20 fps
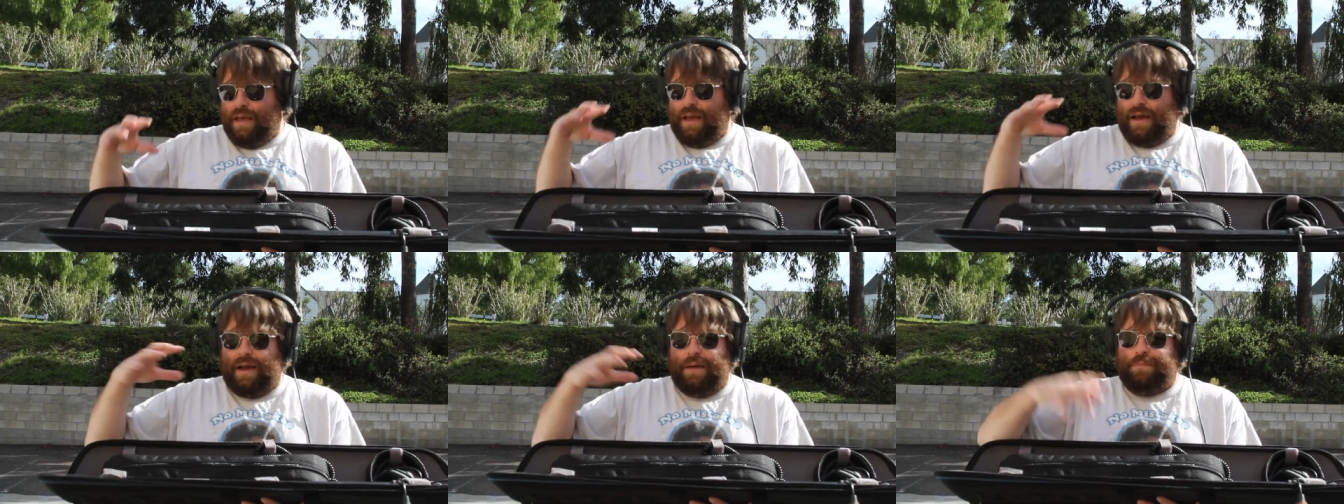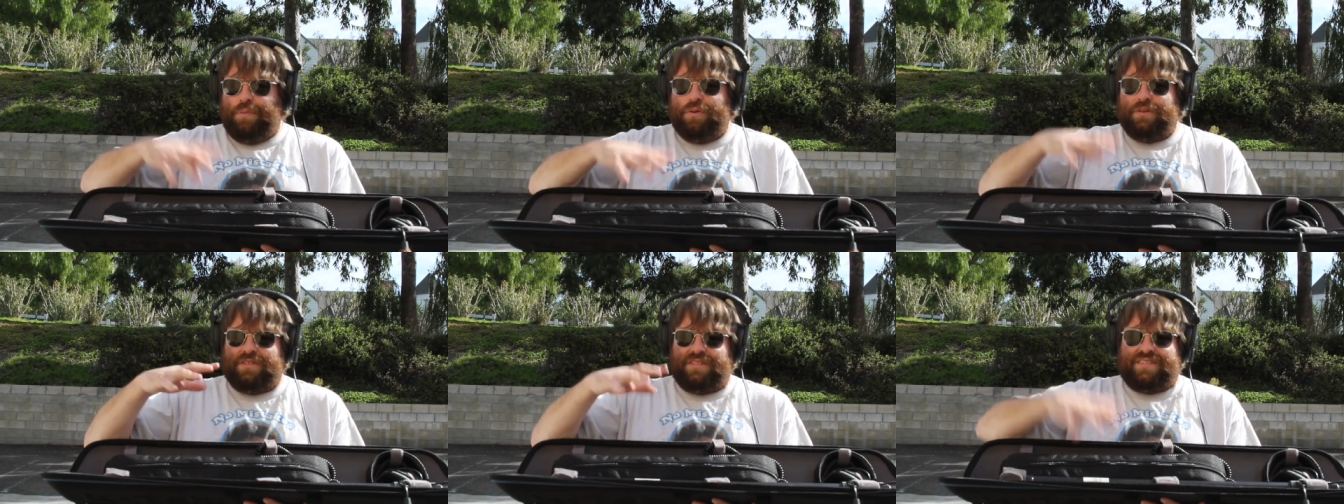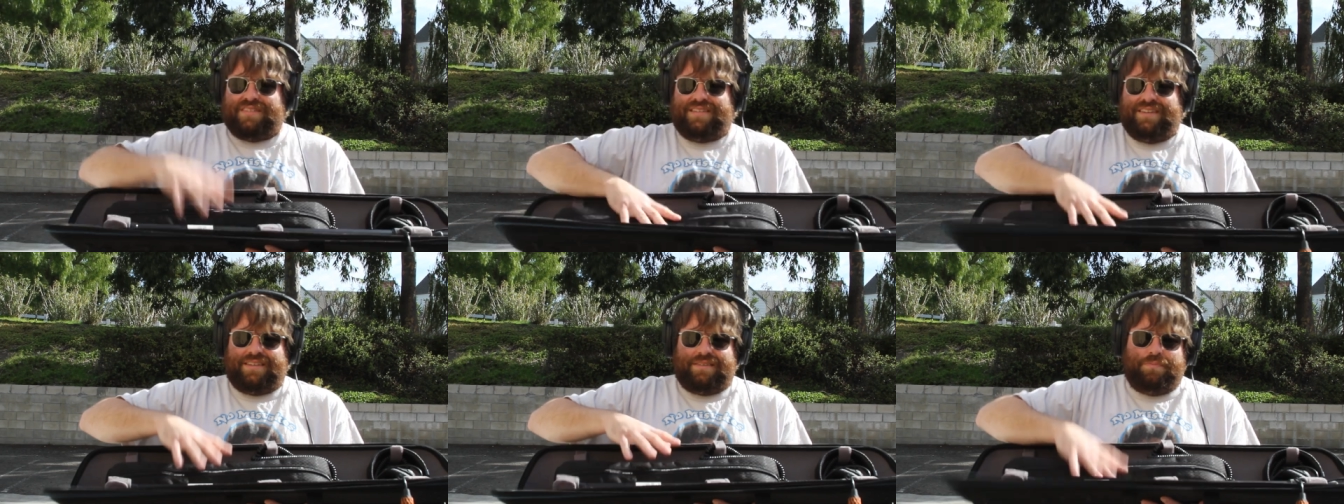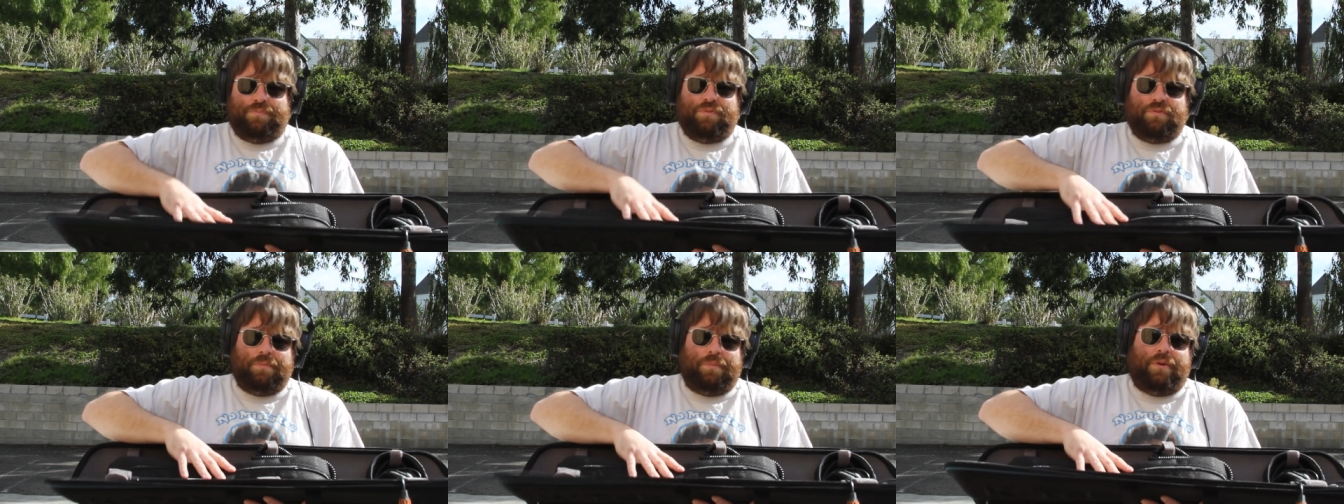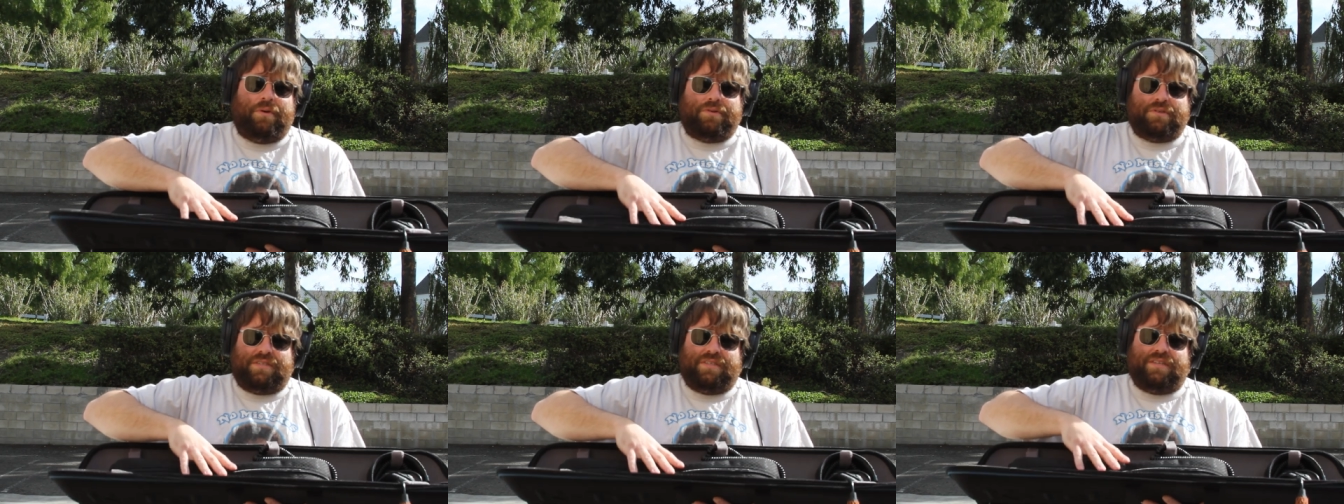I put six boom
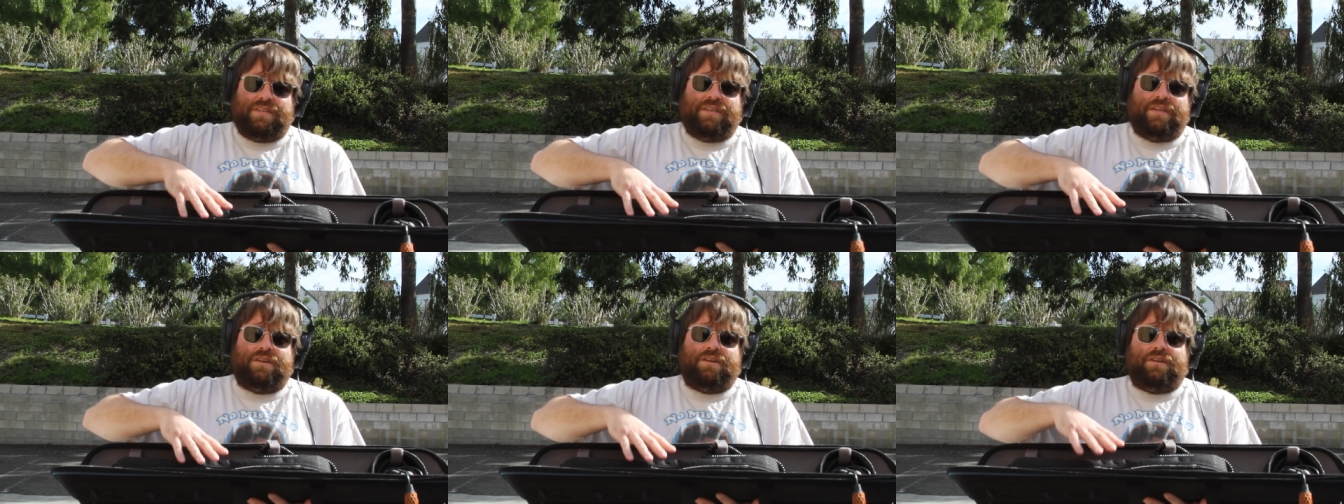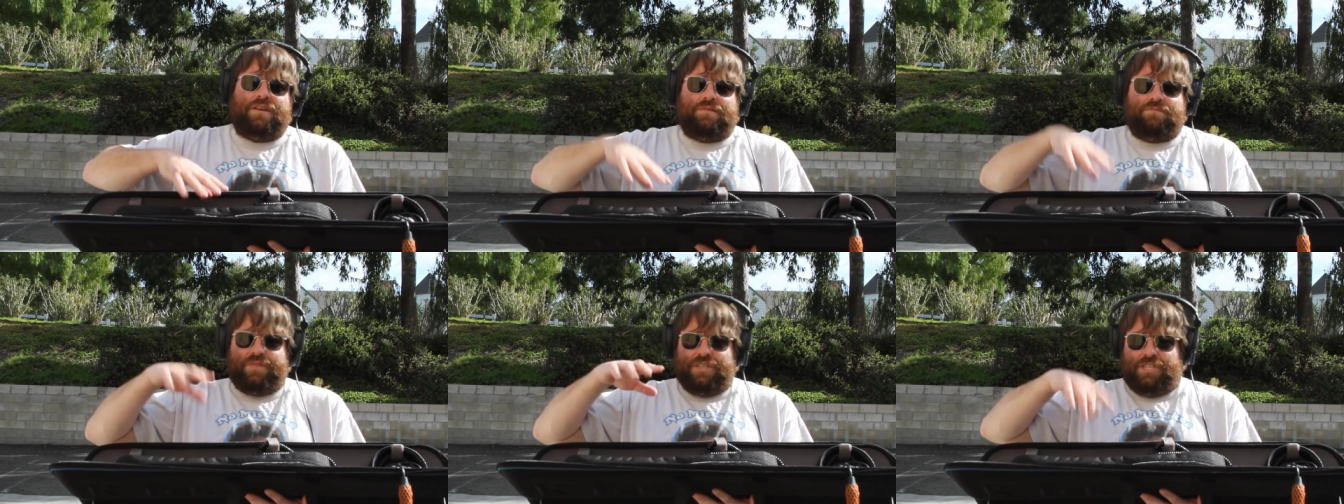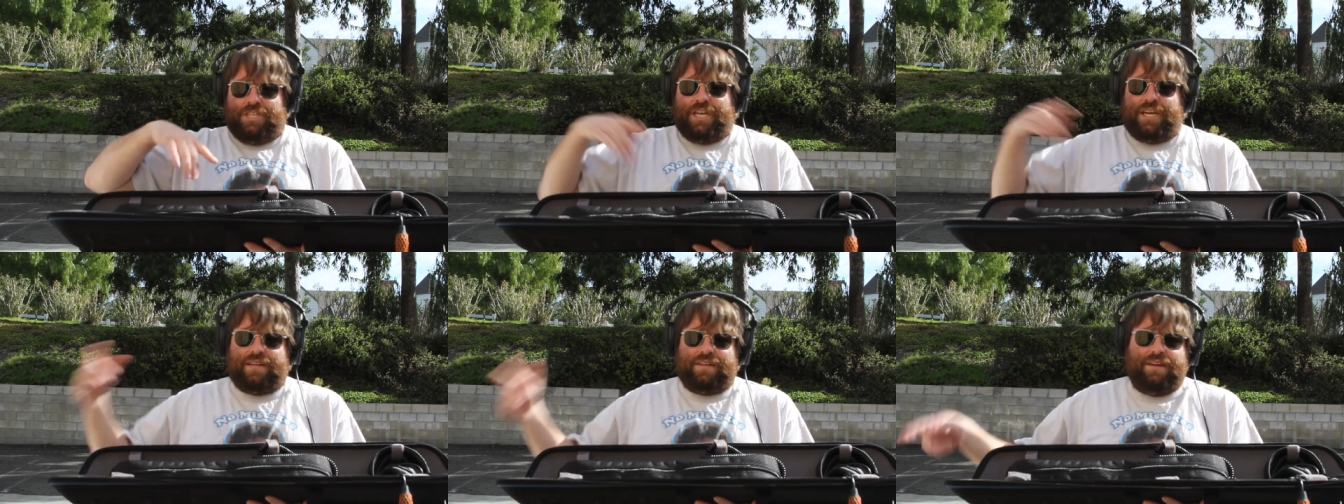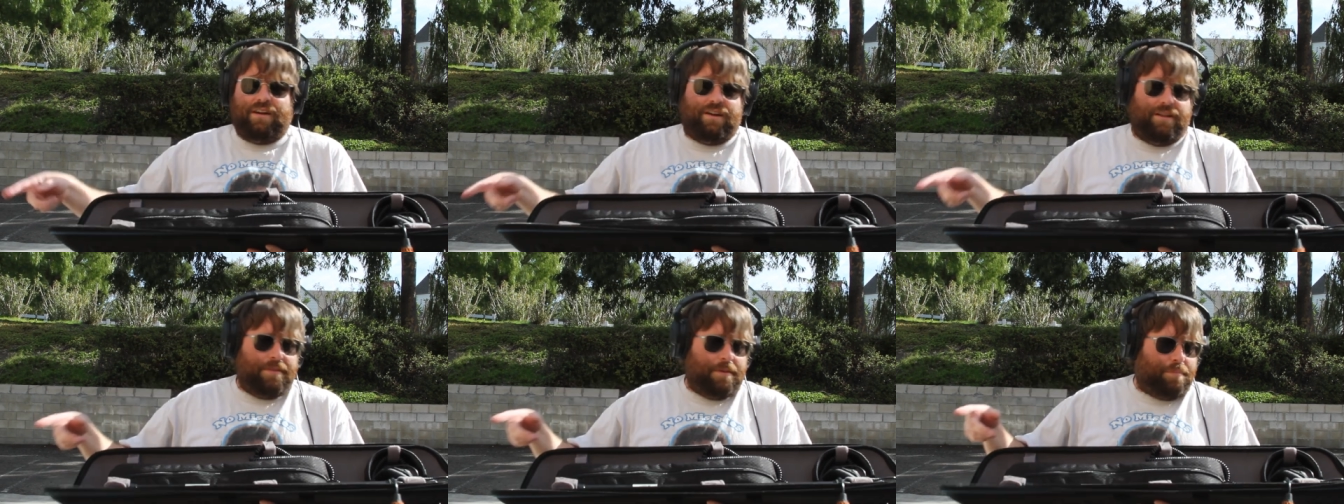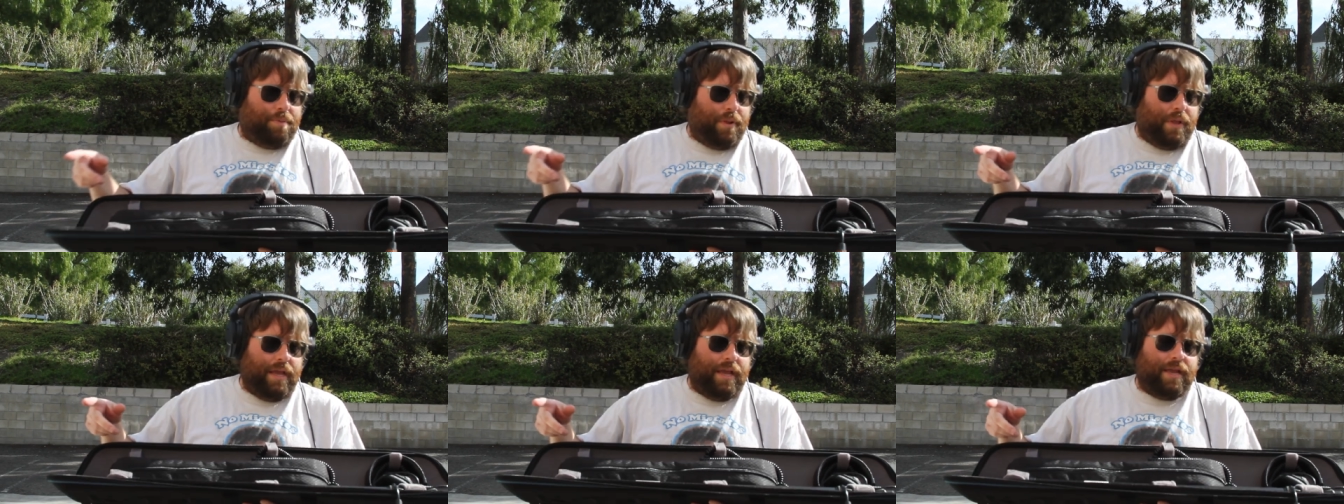poles in here and we checked it on the
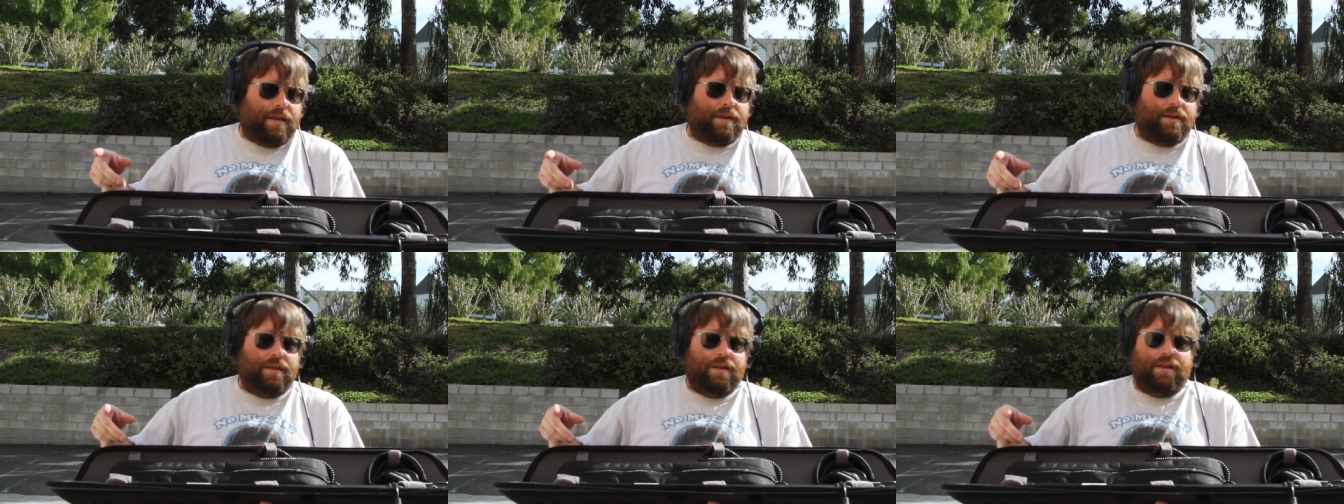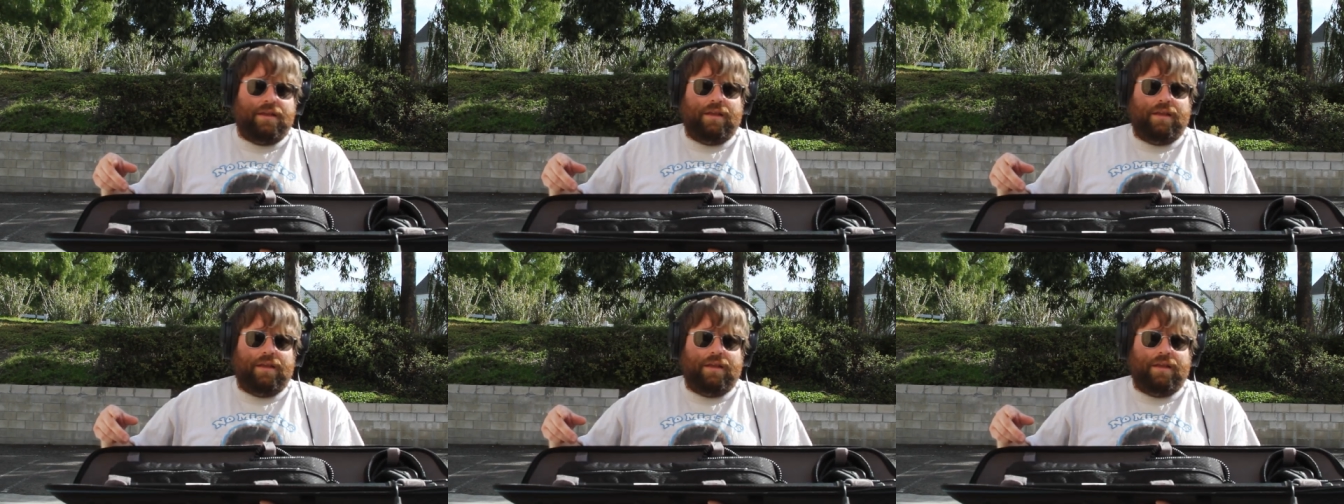plane